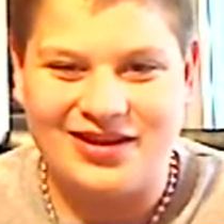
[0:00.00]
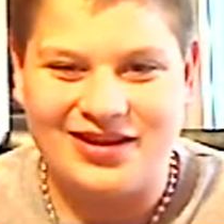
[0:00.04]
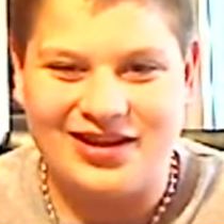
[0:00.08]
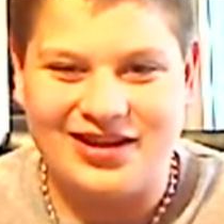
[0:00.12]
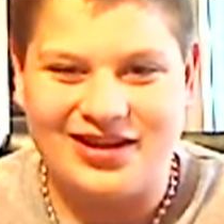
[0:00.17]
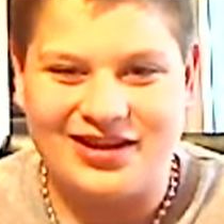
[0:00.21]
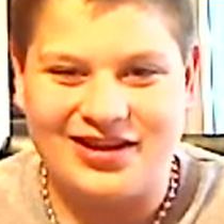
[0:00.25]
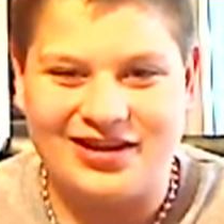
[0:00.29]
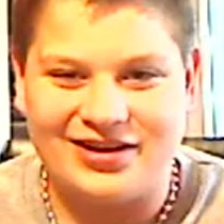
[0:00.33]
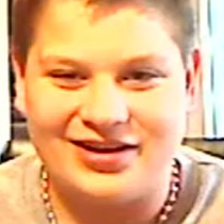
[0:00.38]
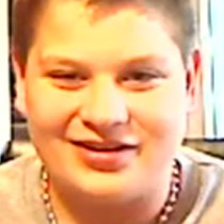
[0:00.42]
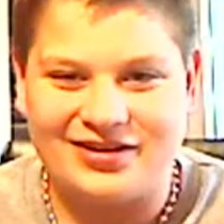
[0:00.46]

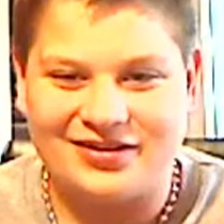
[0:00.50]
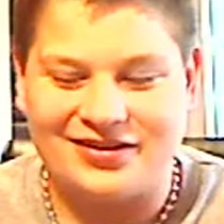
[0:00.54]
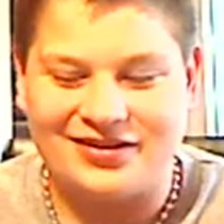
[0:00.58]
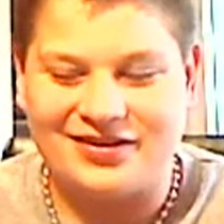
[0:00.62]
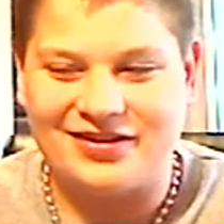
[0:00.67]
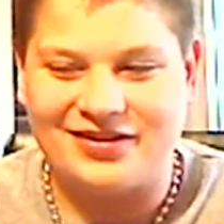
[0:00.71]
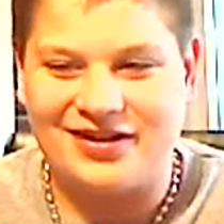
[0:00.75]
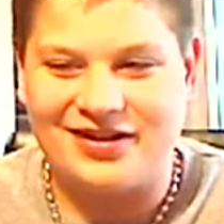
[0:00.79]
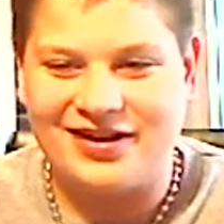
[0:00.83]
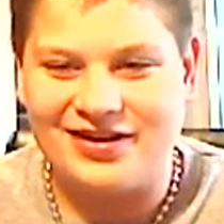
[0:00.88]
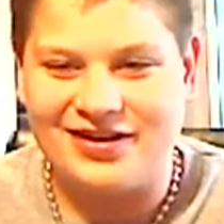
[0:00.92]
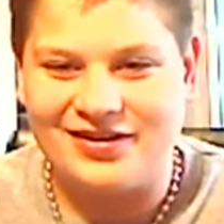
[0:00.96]
and
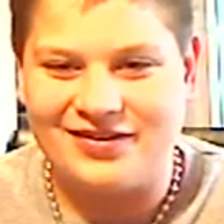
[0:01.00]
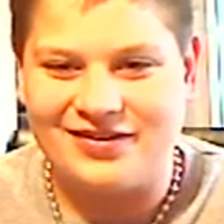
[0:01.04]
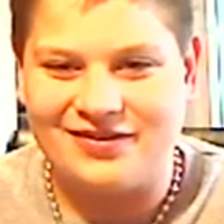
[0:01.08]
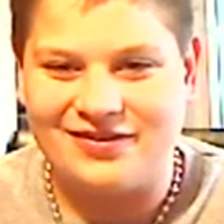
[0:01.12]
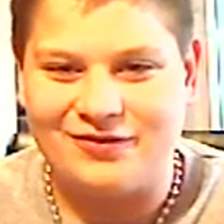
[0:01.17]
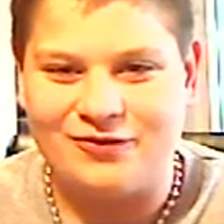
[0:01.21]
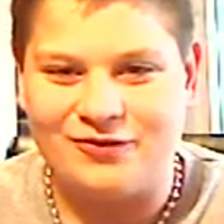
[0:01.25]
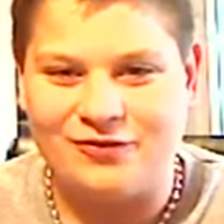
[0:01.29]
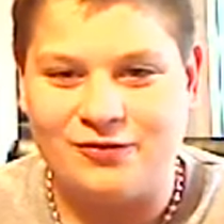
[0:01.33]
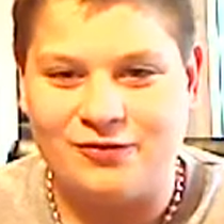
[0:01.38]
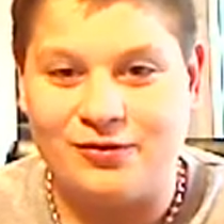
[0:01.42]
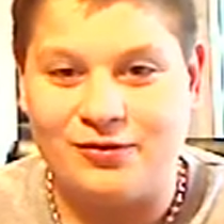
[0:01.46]
Kurt
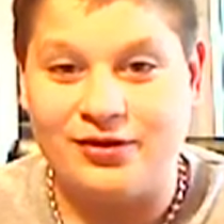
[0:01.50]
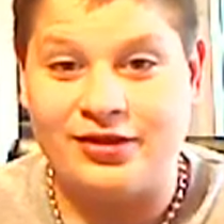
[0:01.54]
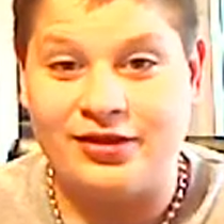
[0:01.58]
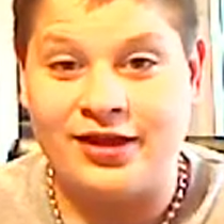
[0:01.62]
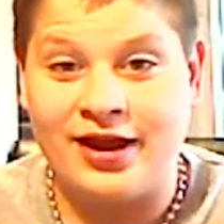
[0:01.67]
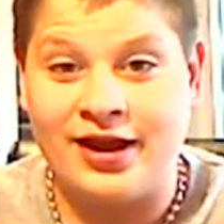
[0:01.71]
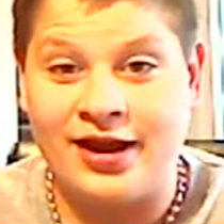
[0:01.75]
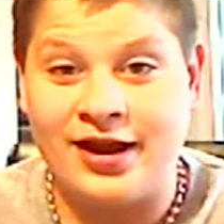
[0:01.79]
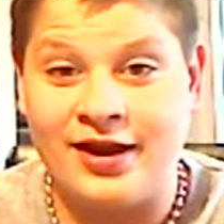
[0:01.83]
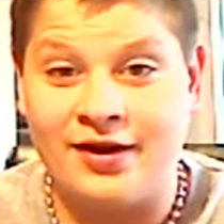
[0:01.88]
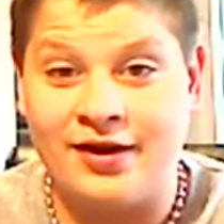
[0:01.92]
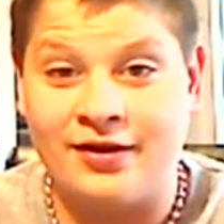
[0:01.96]
Angle with
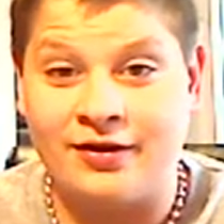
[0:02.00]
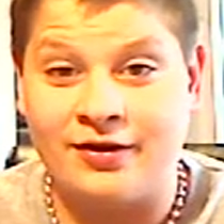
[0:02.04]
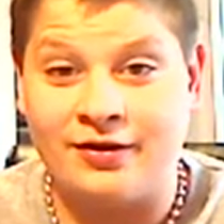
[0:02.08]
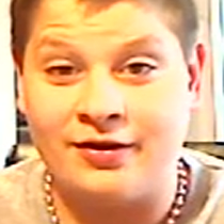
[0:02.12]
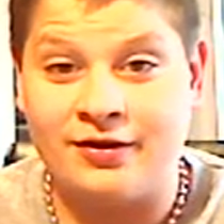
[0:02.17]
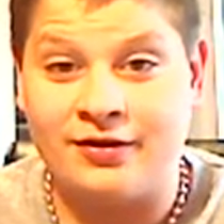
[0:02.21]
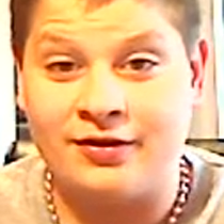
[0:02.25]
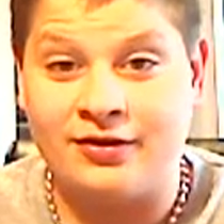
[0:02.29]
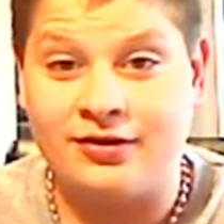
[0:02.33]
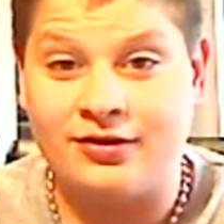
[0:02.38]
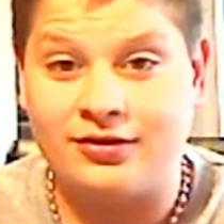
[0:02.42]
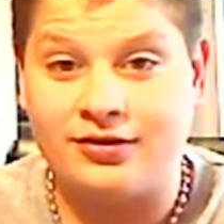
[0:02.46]

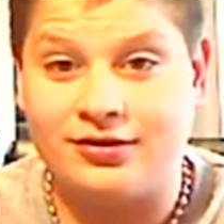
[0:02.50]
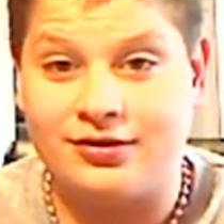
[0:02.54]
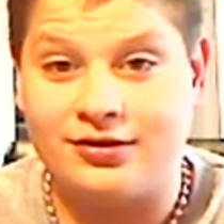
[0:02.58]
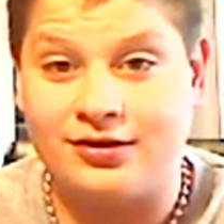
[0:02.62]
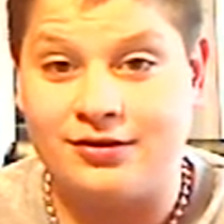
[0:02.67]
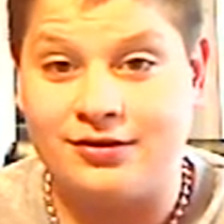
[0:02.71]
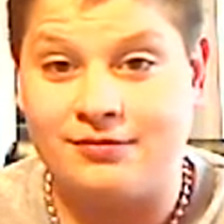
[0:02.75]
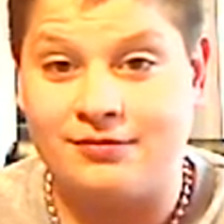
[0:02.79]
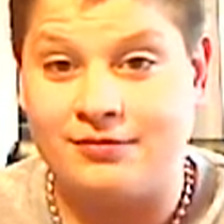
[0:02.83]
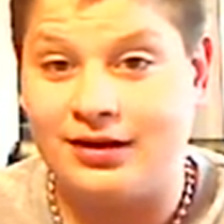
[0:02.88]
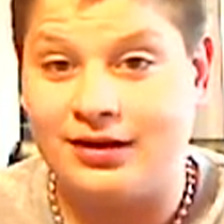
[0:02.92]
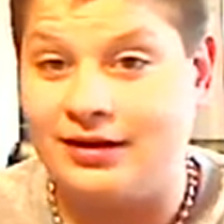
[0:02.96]
hair.
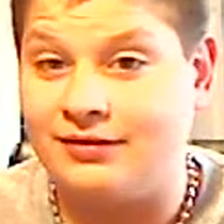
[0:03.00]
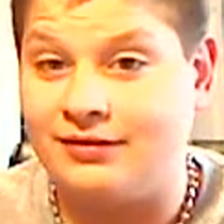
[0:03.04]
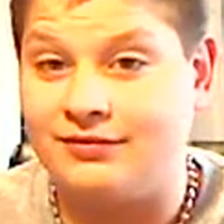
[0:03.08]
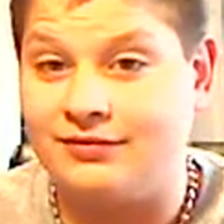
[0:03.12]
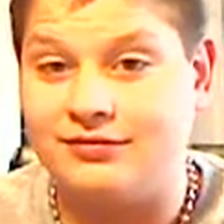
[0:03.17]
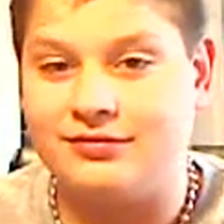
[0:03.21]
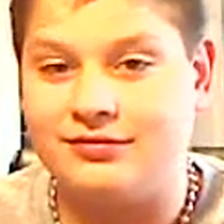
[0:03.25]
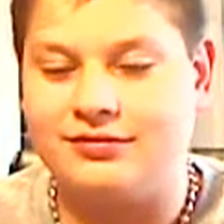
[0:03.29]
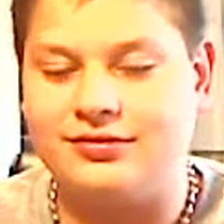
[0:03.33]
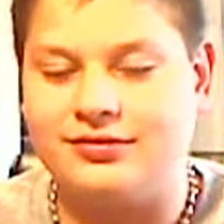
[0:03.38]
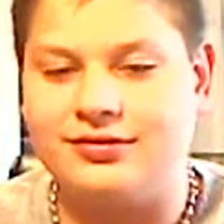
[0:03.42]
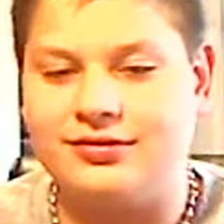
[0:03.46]
I
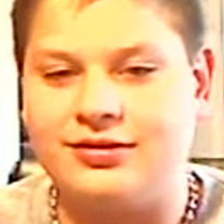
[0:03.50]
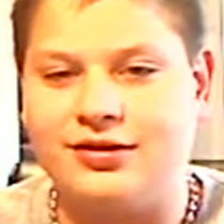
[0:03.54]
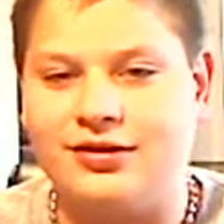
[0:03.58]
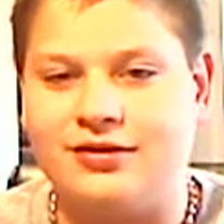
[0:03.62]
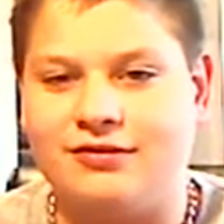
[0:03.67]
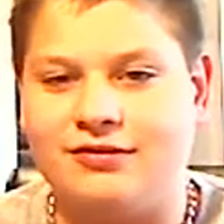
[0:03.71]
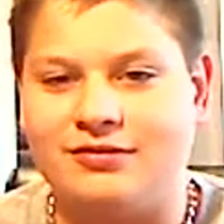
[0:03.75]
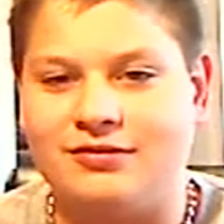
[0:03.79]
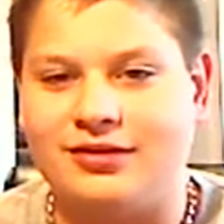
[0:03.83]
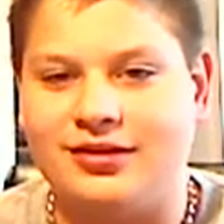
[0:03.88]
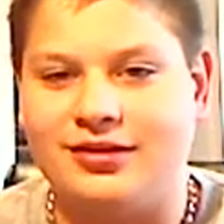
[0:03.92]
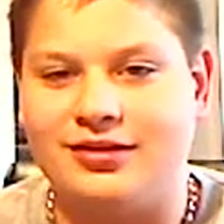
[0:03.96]
don't
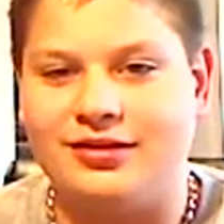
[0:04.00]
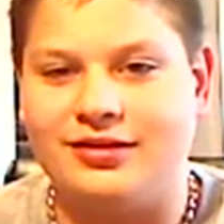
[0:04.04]
know.